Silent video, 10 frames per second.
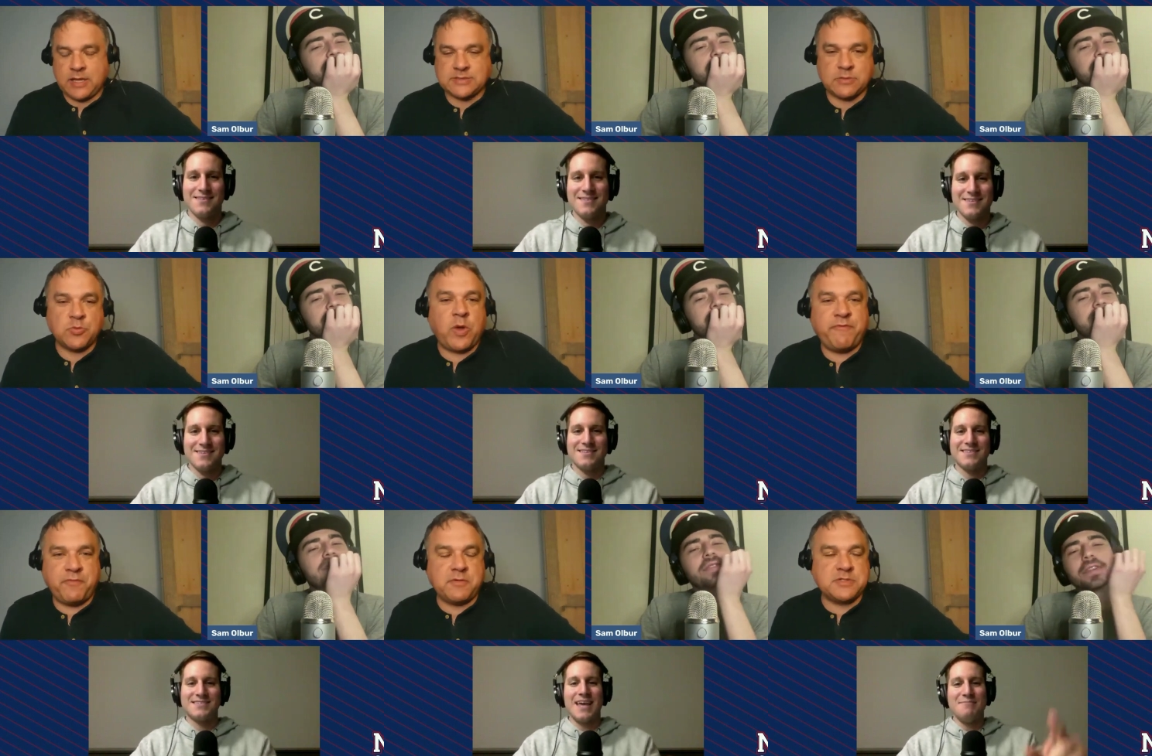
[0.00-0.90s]
Speaker 1: a guess. I was
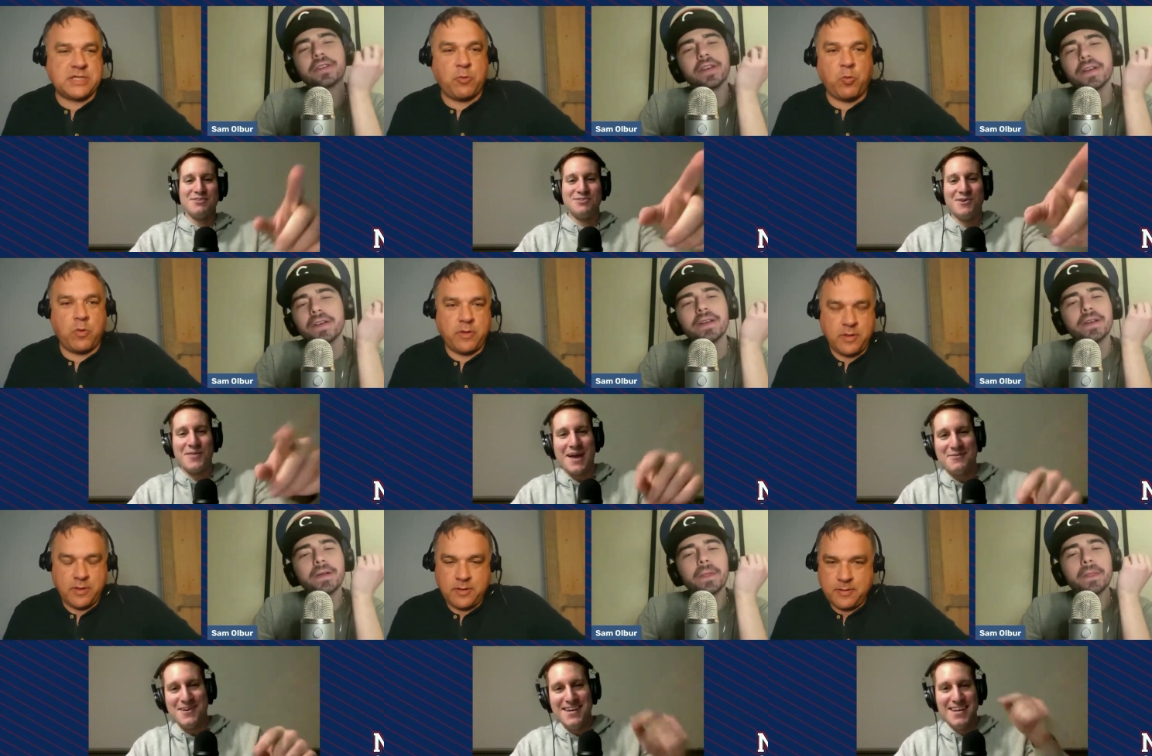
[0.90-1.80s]
waiting. Sam, did you know that
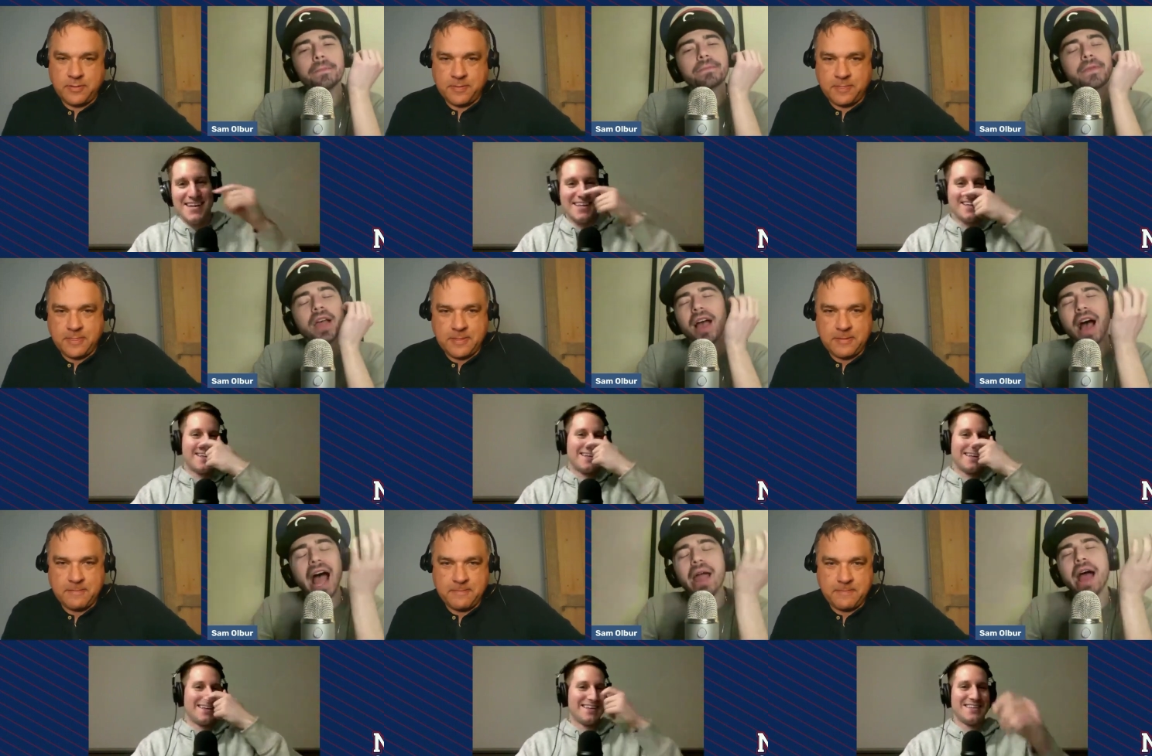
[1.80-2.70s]
one?
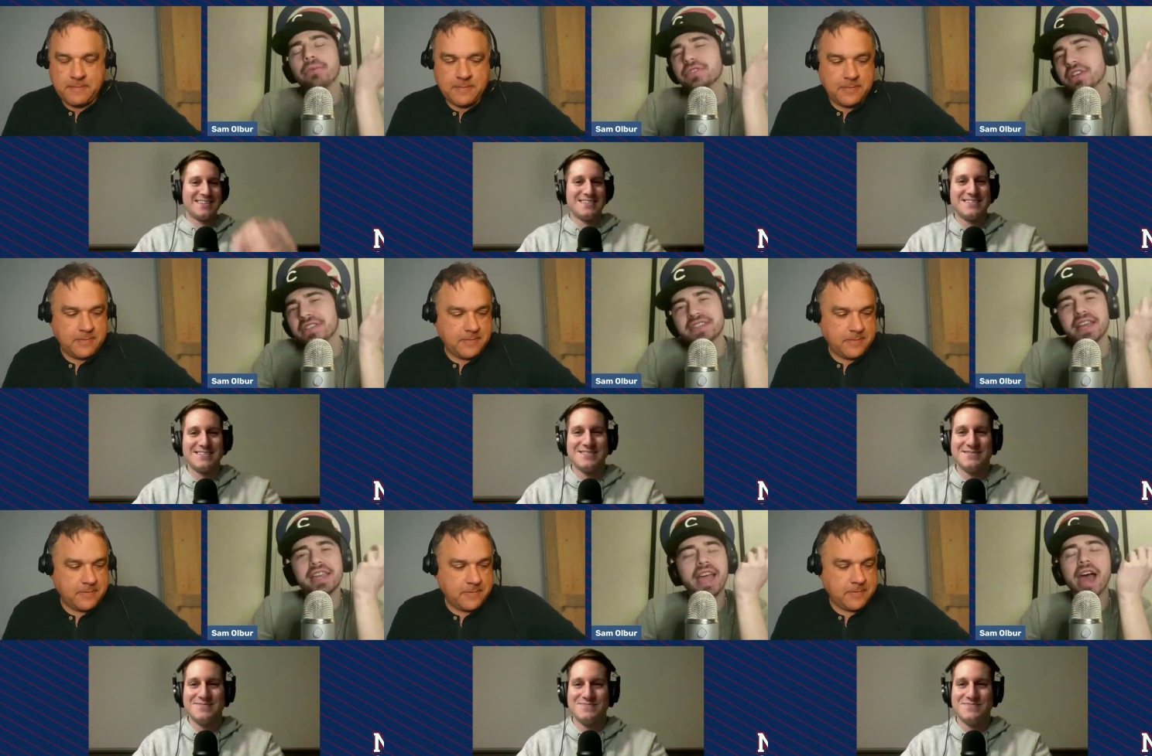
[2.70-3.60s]
Speaker 2: I, I was gonna
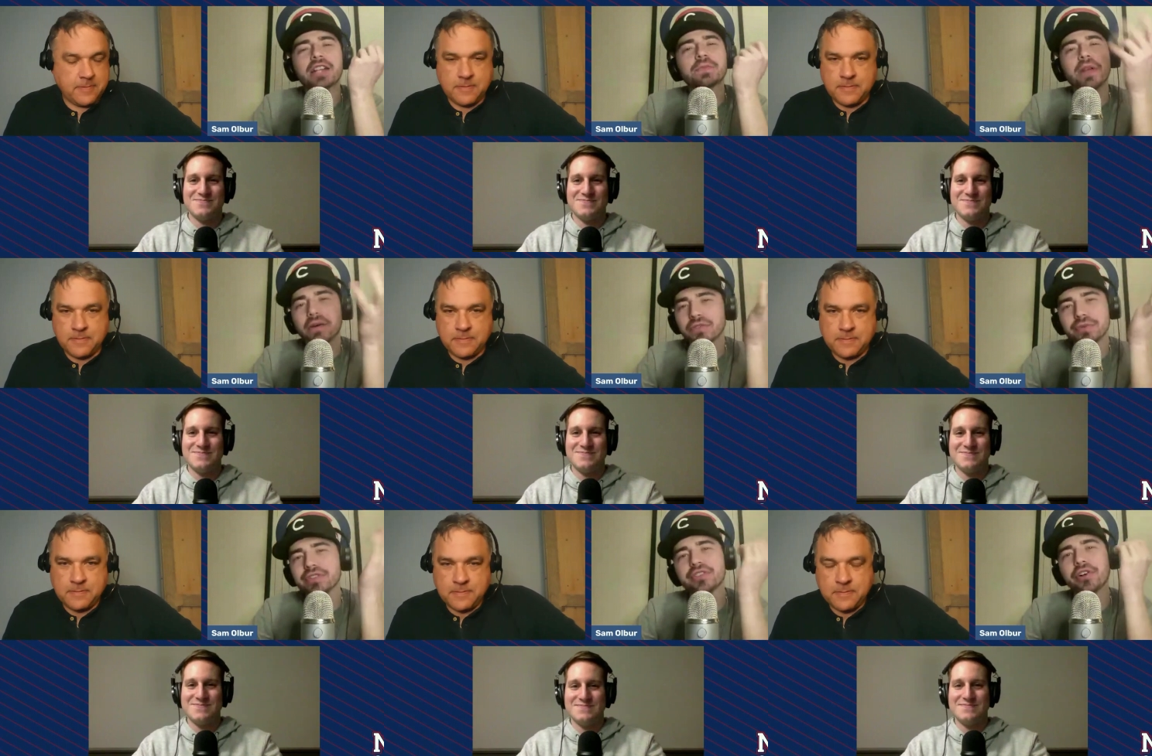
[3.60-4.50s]
say cats, but I was
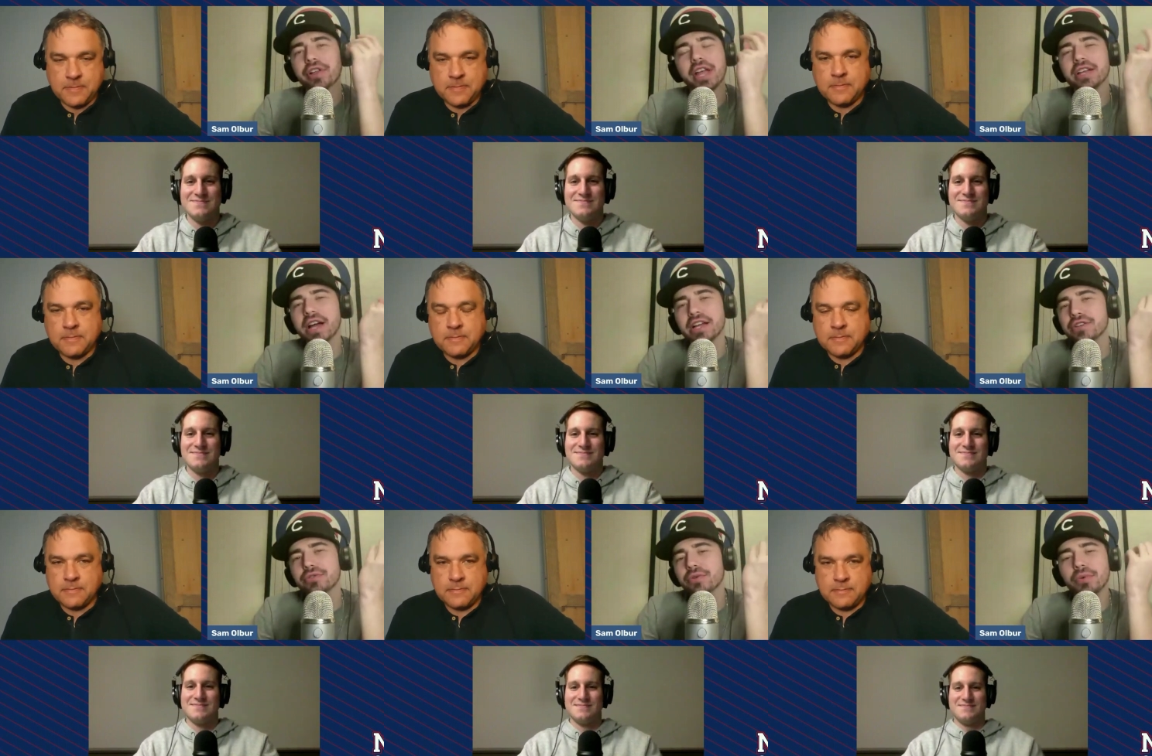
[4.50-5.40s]
with Sully. I, I
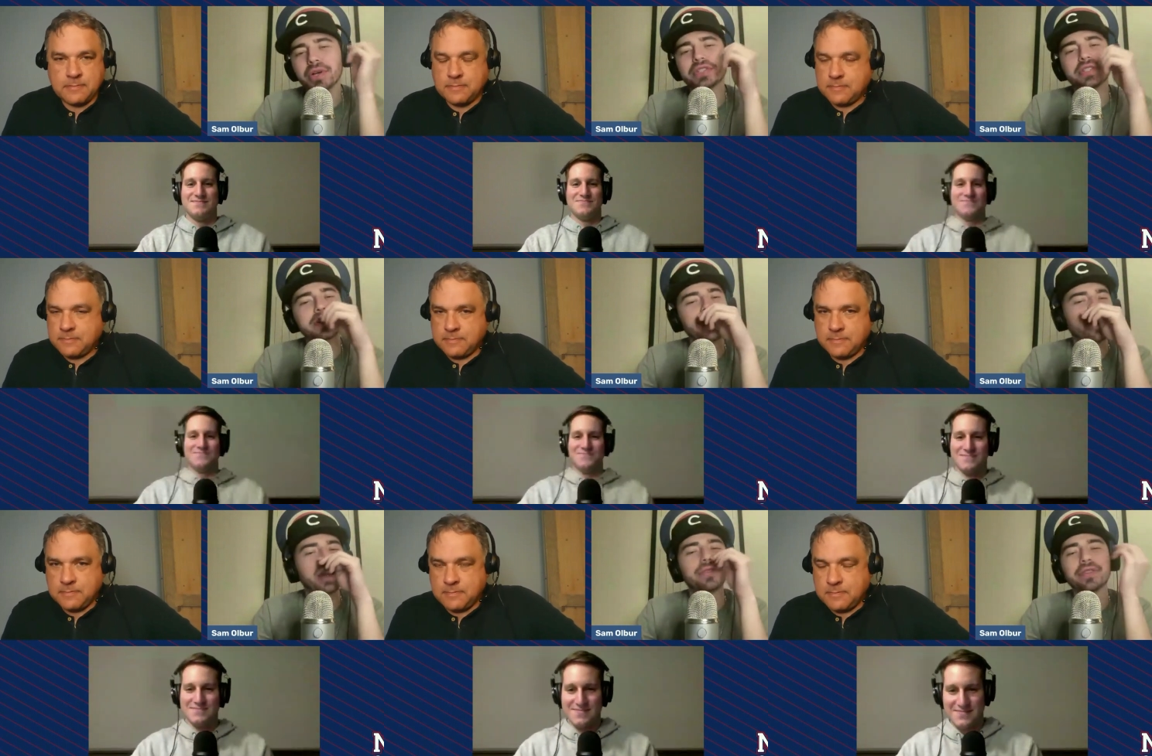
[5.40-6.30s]
knew it wasn't you know
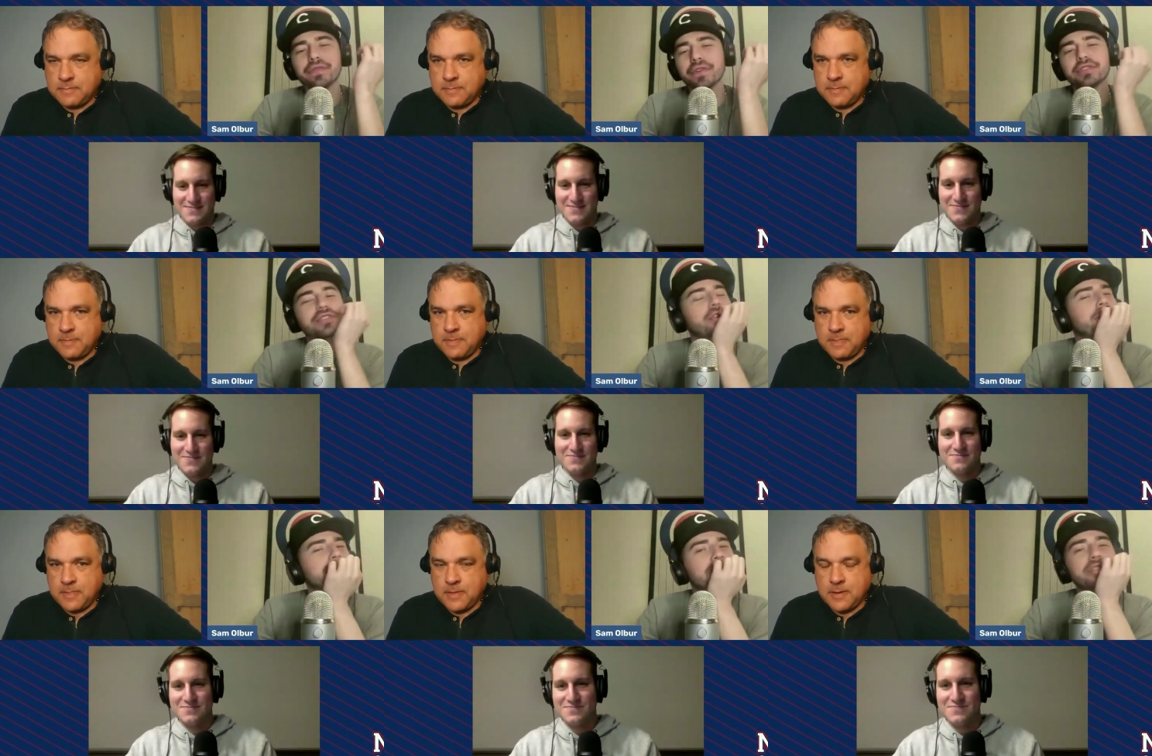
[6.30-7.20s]
I, the first two.
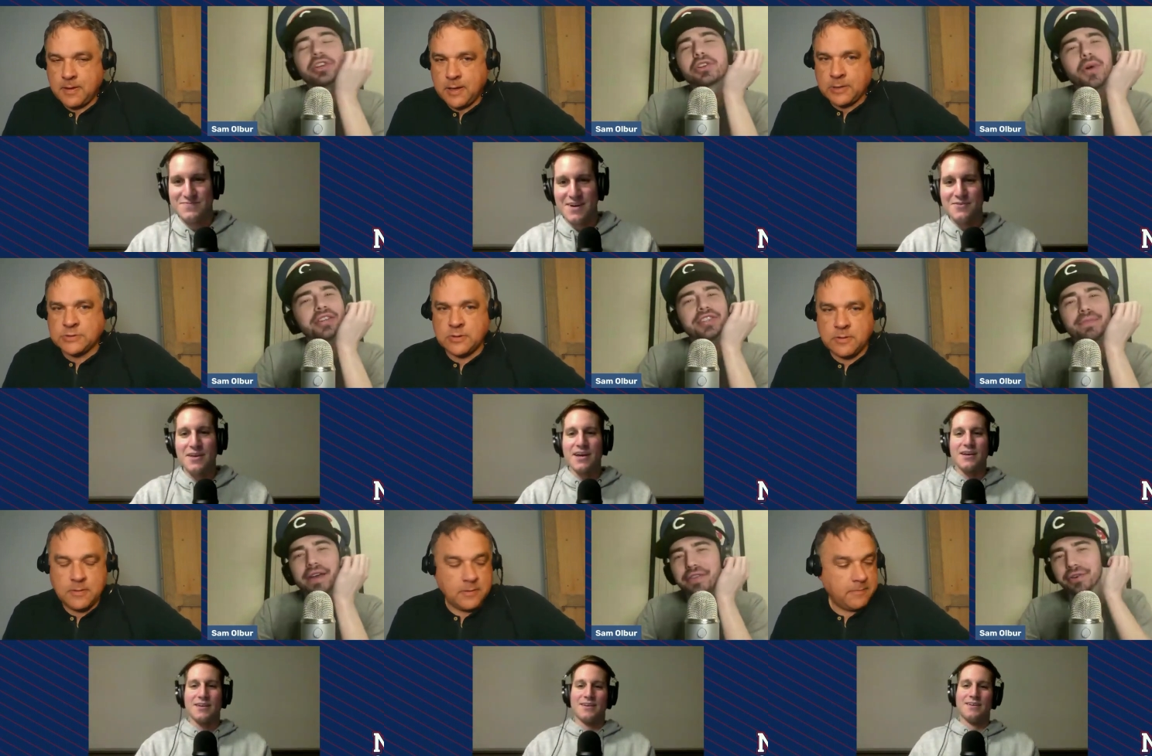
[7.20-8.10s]
That's a good okay. question,
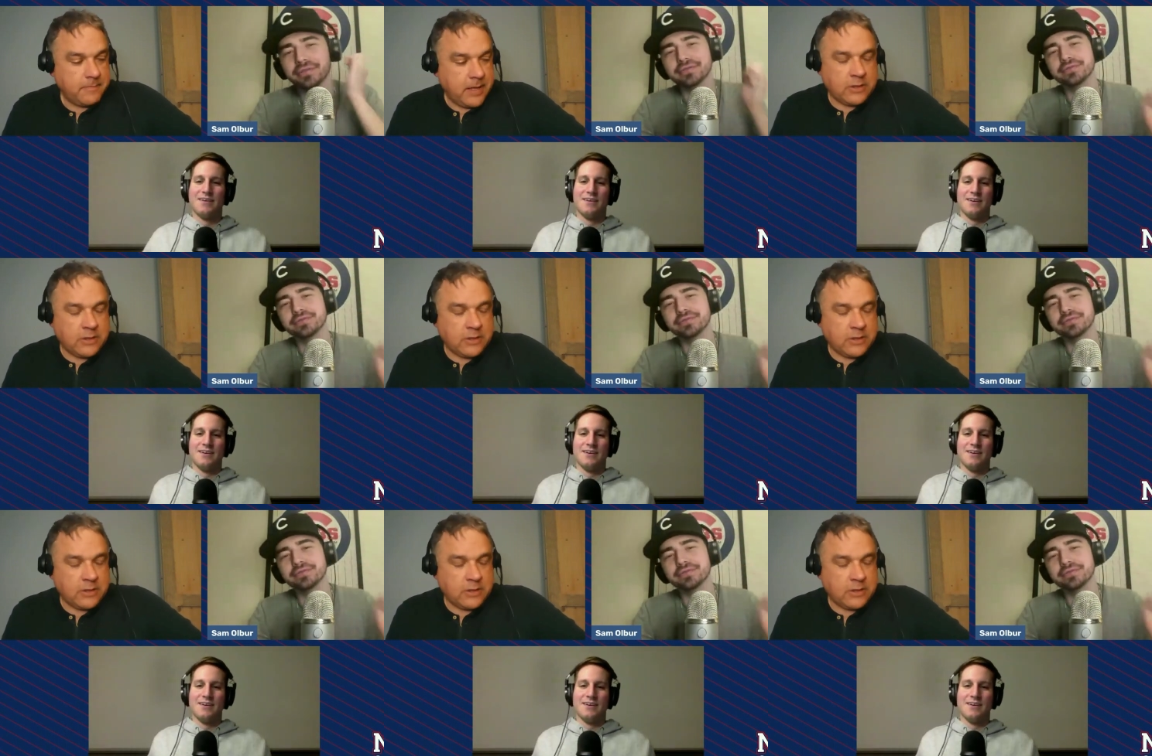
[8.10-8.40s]
Matthew.